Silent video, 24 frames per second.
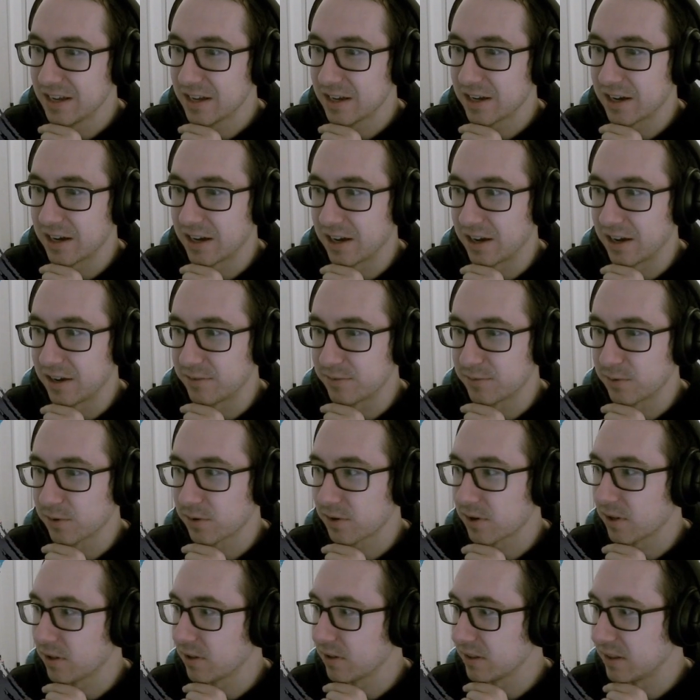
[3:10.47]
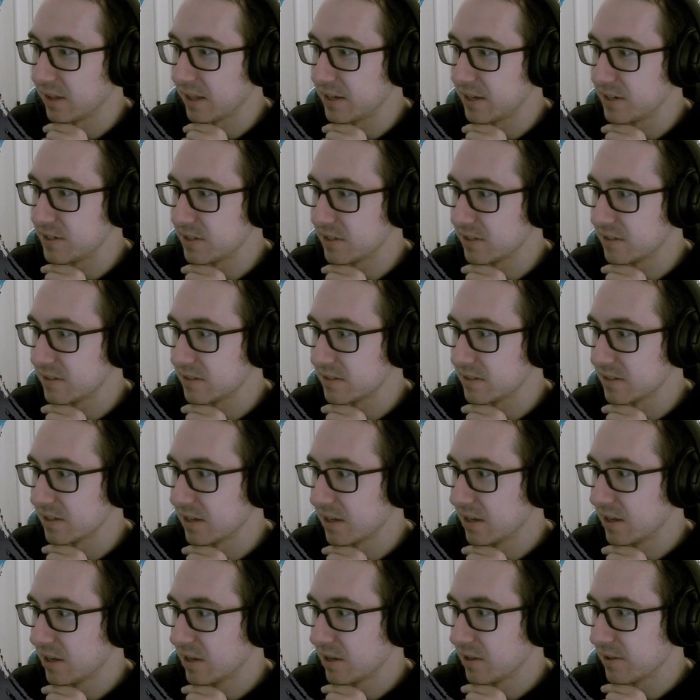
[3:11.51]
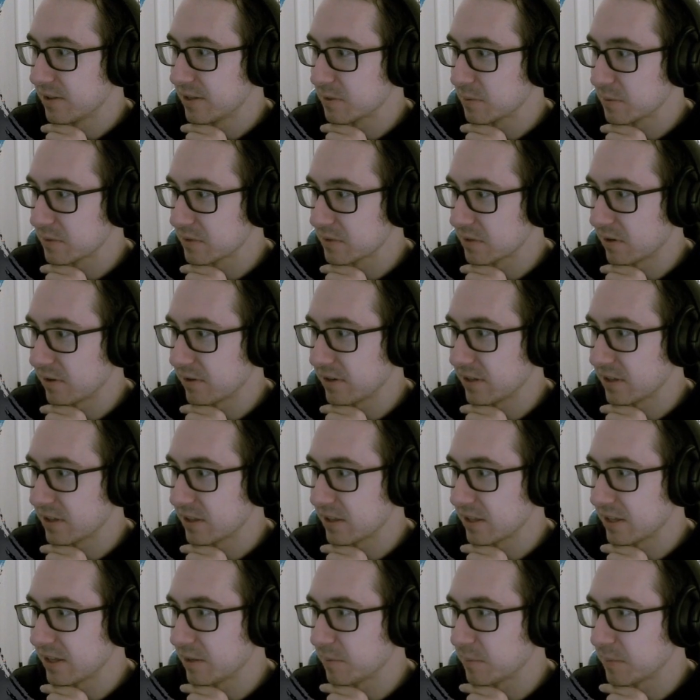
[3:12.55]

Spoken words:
4-color legends. This was already a thing,